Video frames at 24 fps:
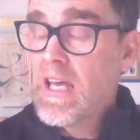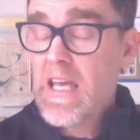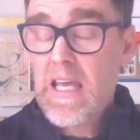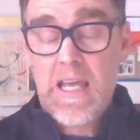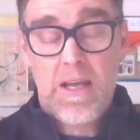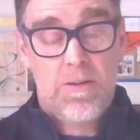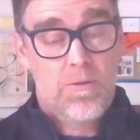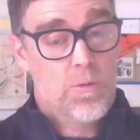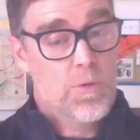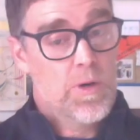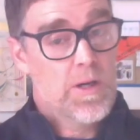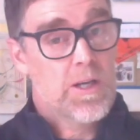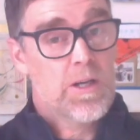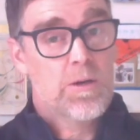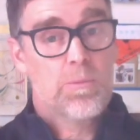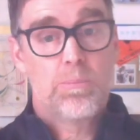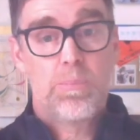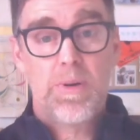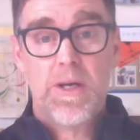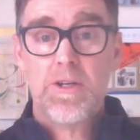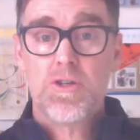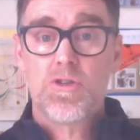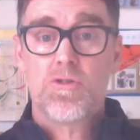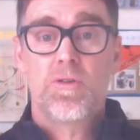Everyone can
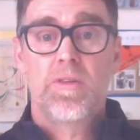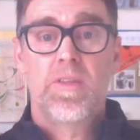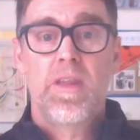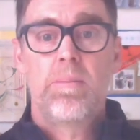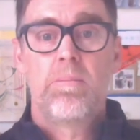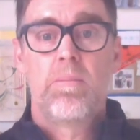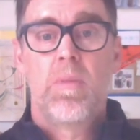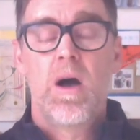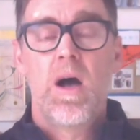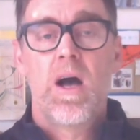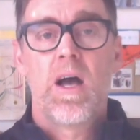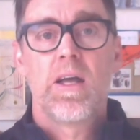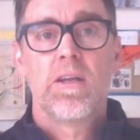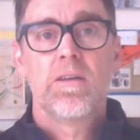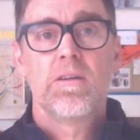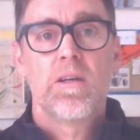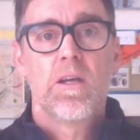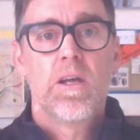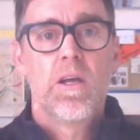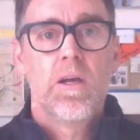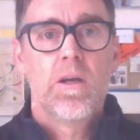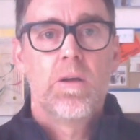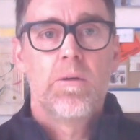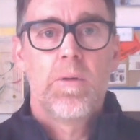picture in their mind
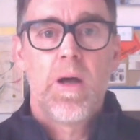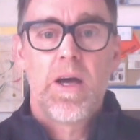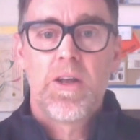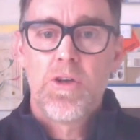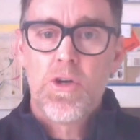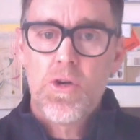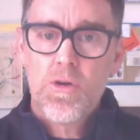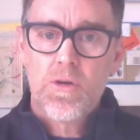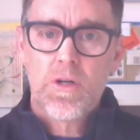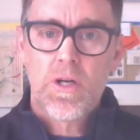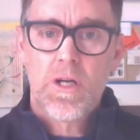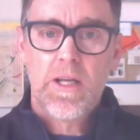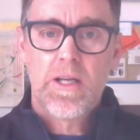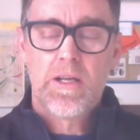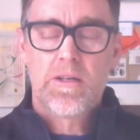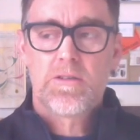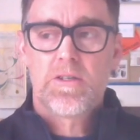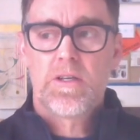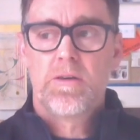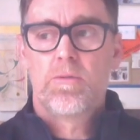a nucleus.